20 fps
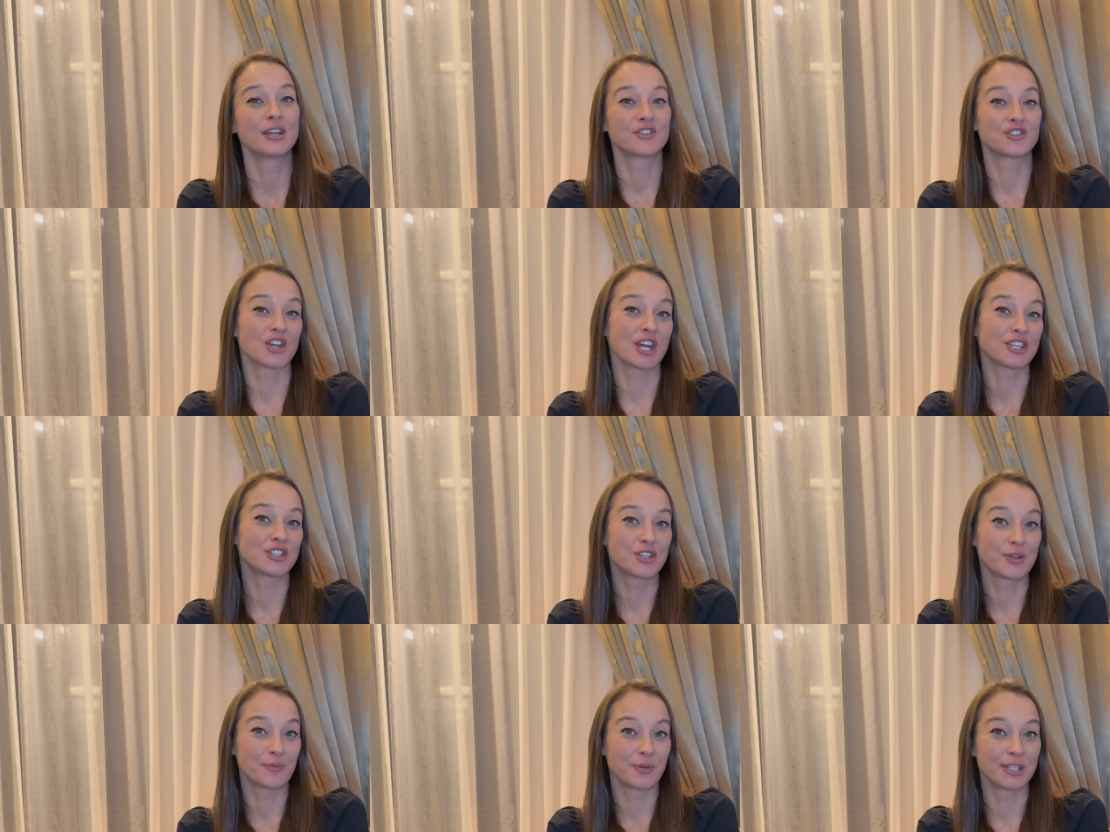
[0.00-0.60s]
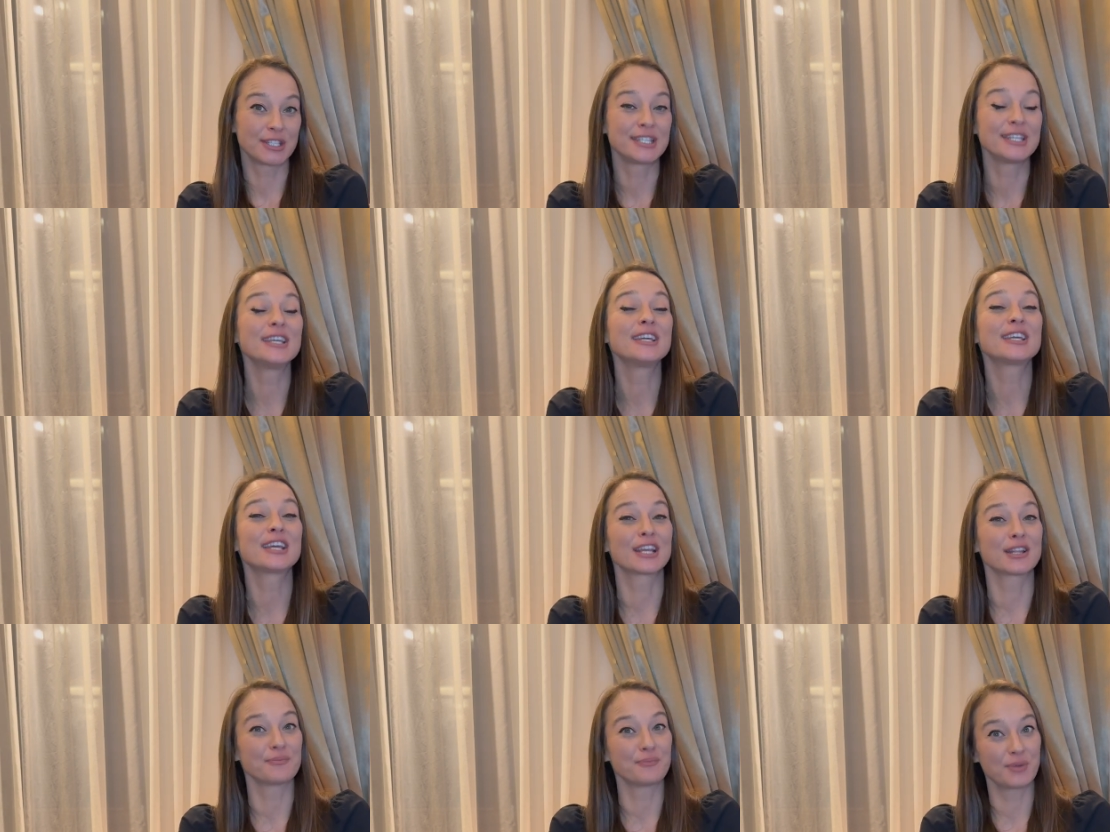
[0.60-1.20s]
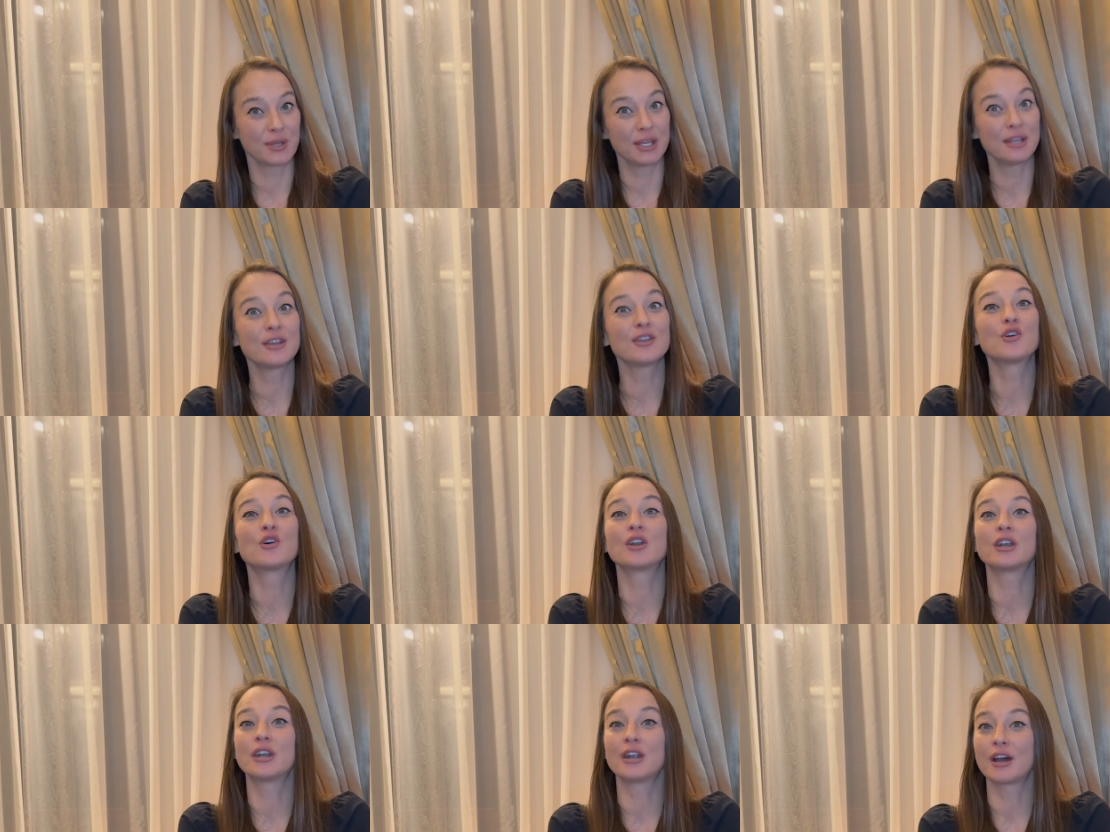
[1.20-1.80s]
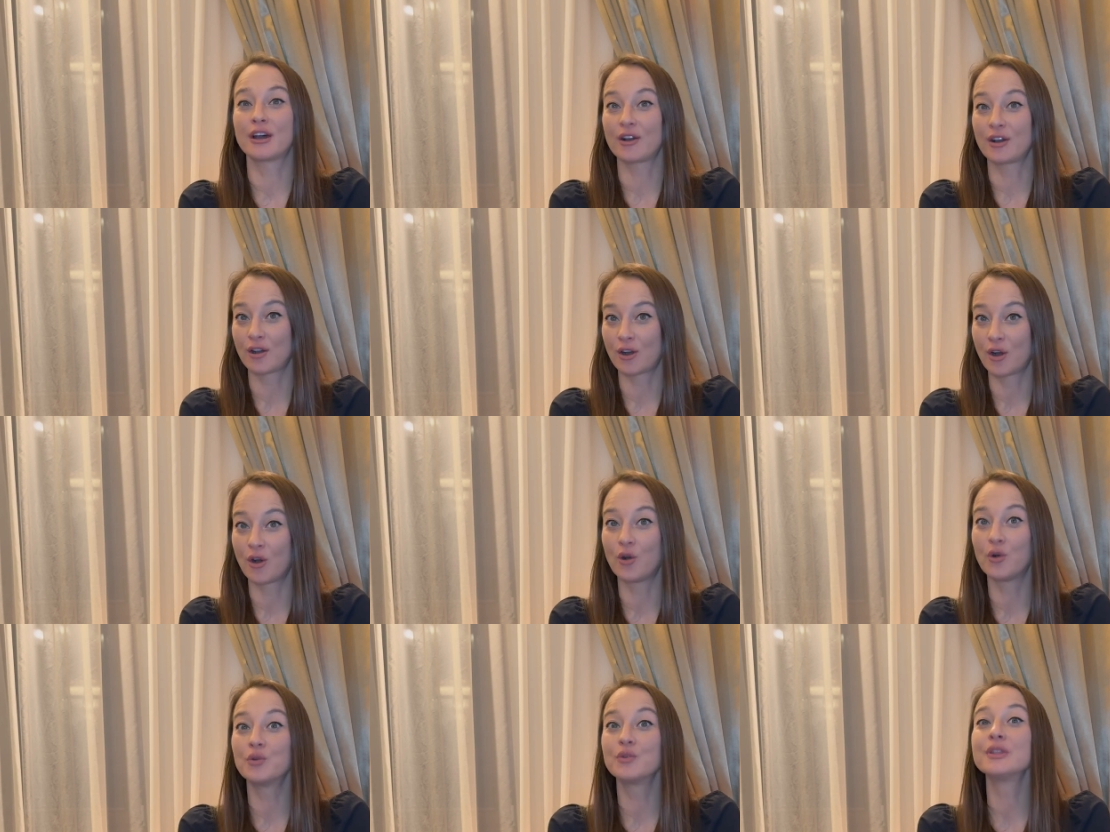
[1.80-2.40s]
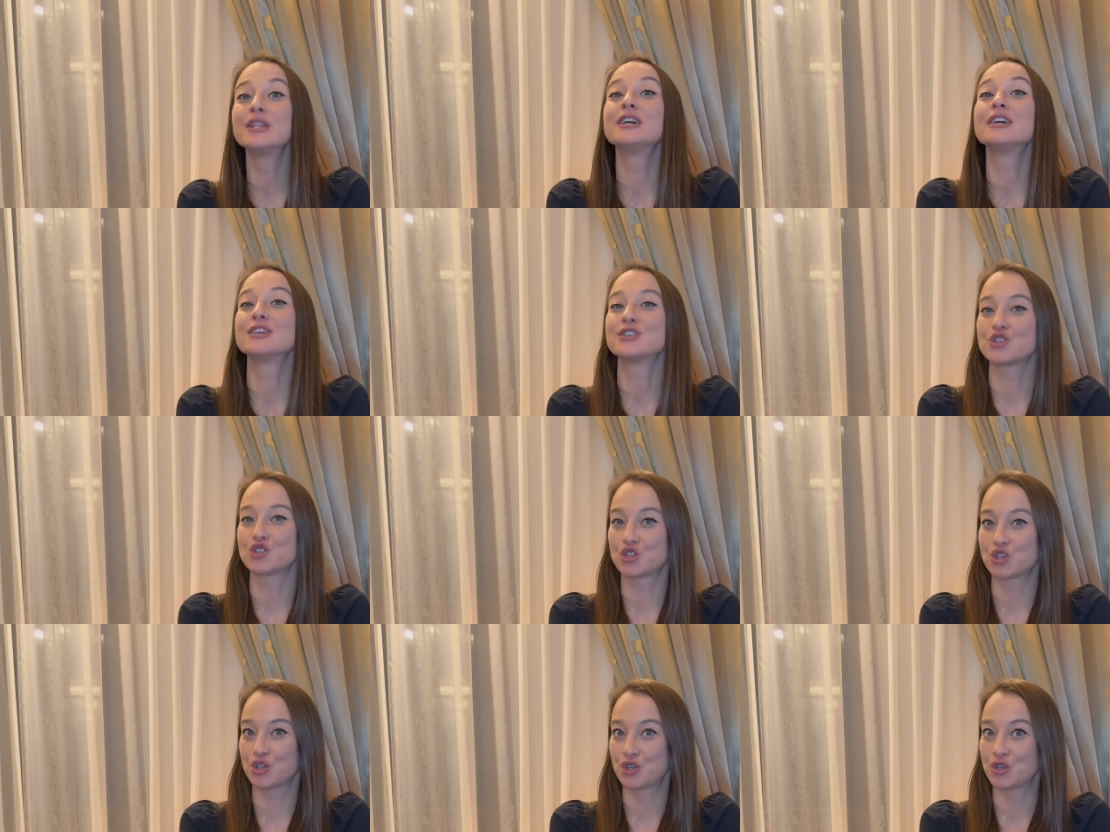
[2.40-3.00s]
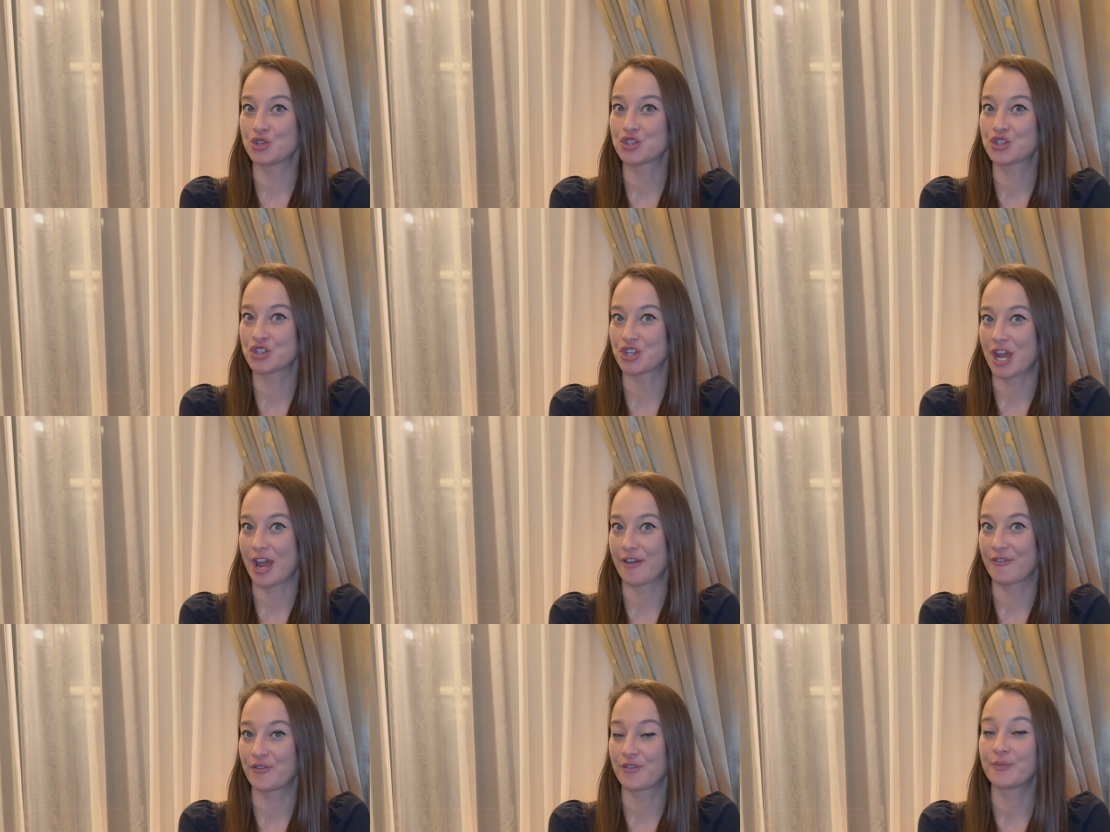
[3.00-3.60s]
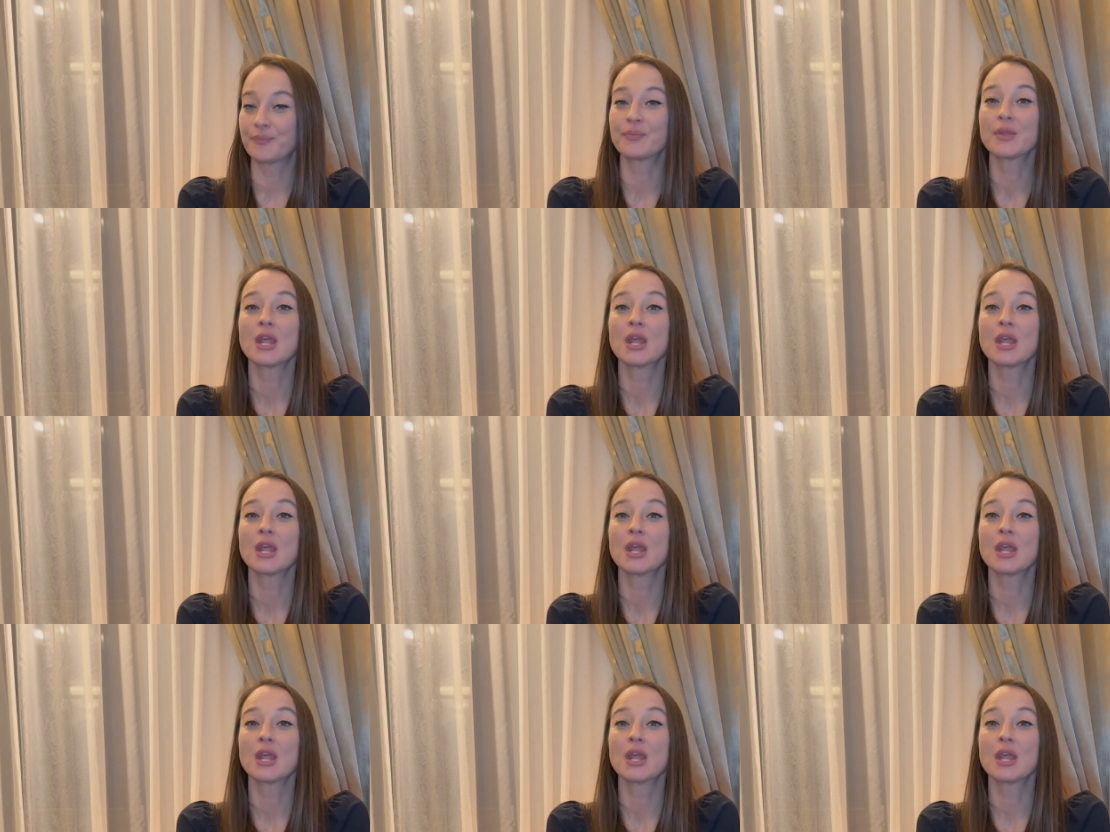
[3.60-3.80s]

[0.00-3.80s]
ChatGPT can be your own sous chef.